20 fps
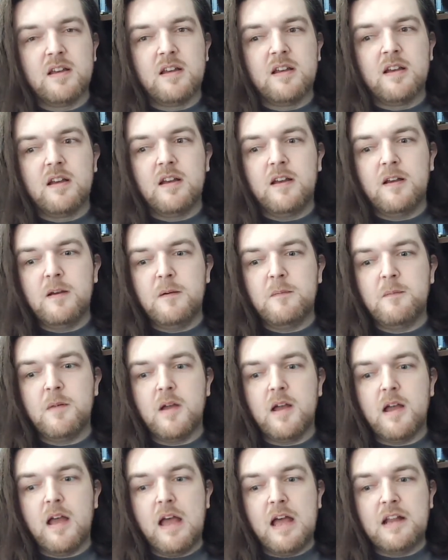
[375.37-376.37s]
And
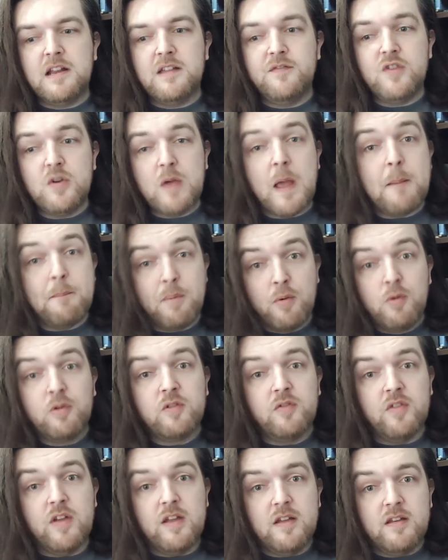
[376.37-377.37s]
if you get bored
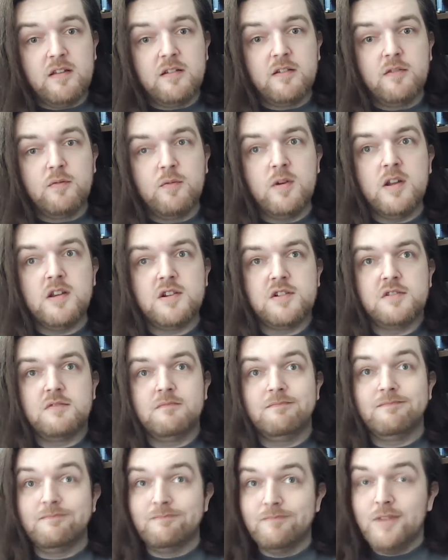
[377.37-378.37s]
of it, which
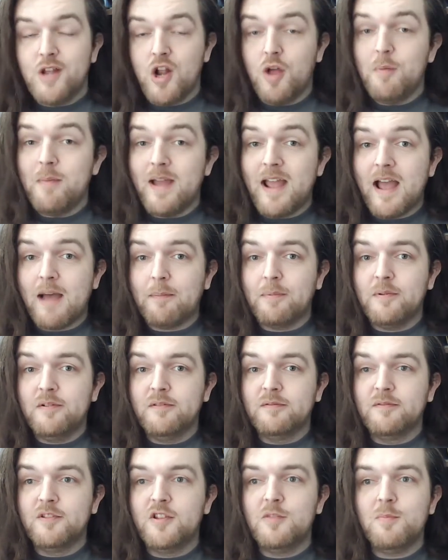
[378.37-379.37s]
may happen,
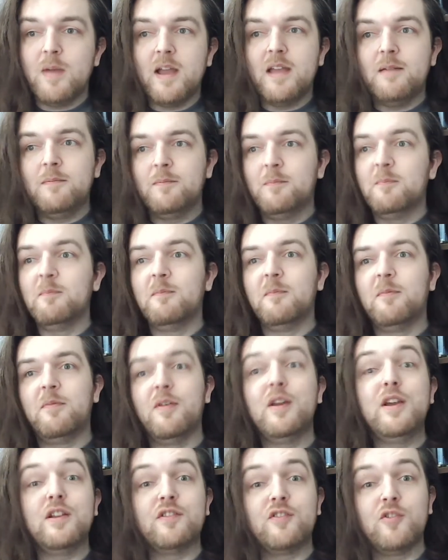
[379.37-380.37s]
you may
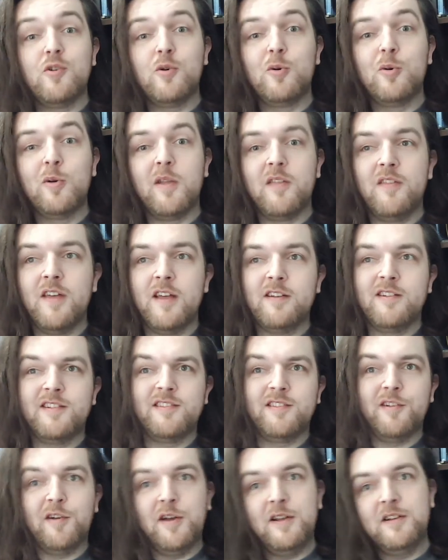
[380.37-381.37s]
think it's cool and then
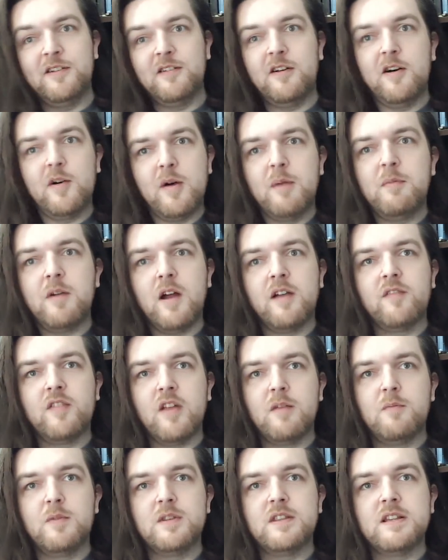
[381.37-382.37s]
decide, oh, I'm kind of
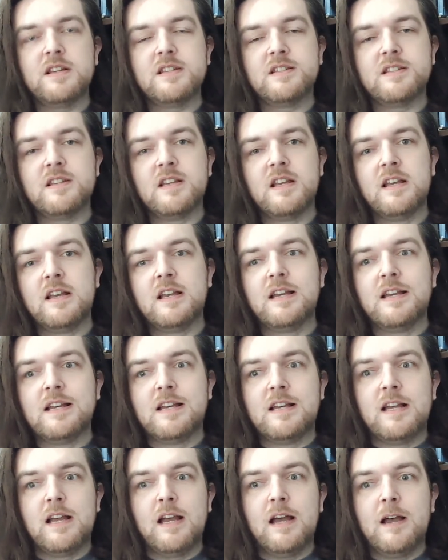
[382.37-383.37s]
done with this.
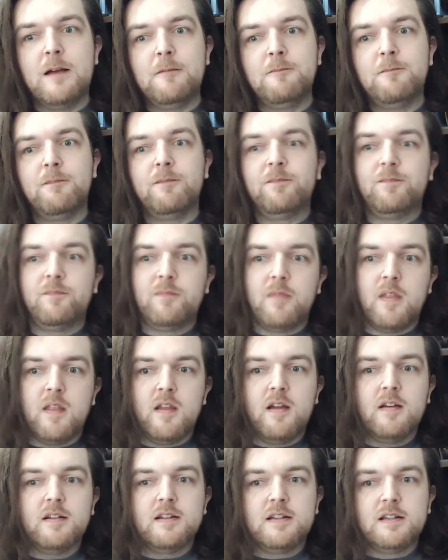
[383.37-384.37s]

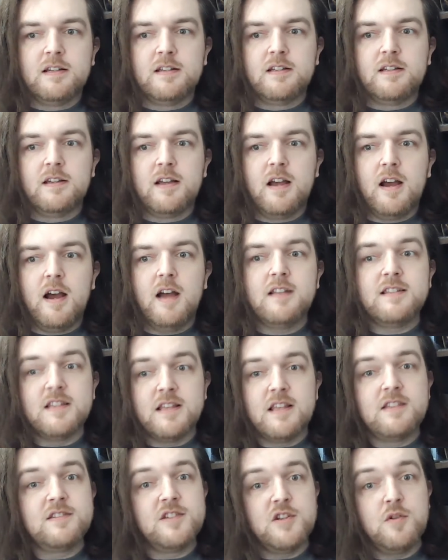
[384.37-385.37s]
I'd say
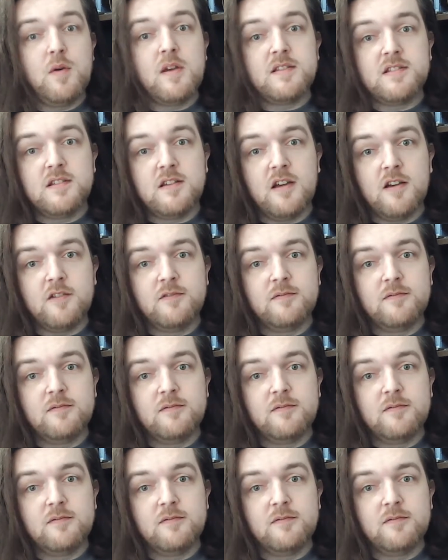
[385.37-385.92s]
there's two ways to go.